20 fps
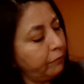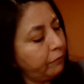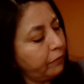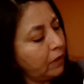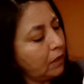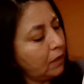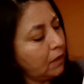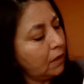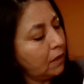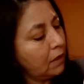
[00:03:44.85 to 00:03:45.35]

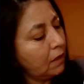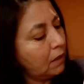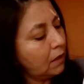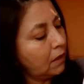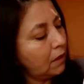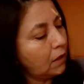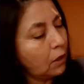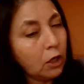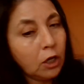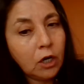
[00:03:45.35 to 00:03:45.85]

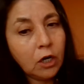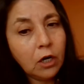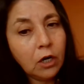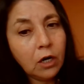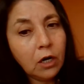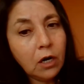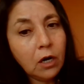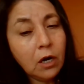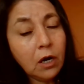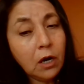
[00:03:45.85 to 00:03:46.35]

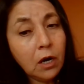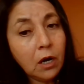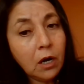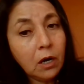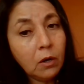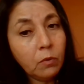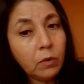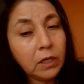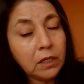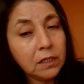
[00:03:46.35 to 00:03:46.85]
Fear.
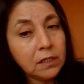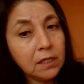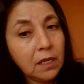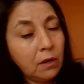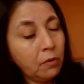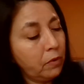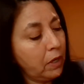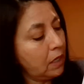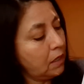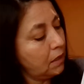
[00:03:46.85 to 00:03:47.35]
What is
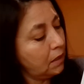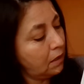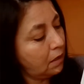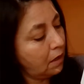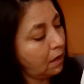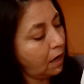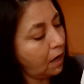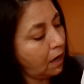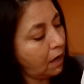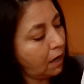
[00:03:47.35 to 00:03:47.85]
that one?
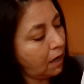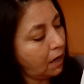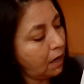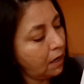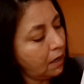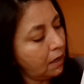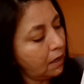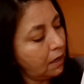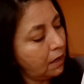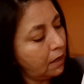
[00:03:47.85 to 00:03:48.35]

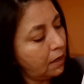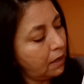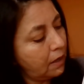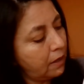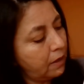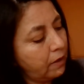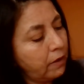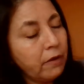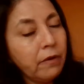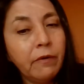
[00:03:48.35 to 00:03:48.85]
R.
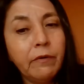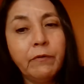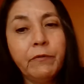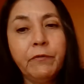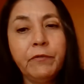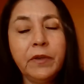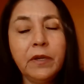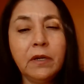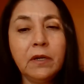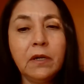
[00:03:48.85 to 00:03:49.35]

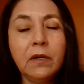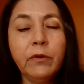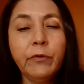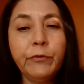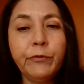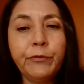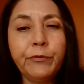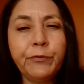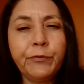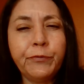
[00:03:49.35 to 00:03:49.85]
Fear.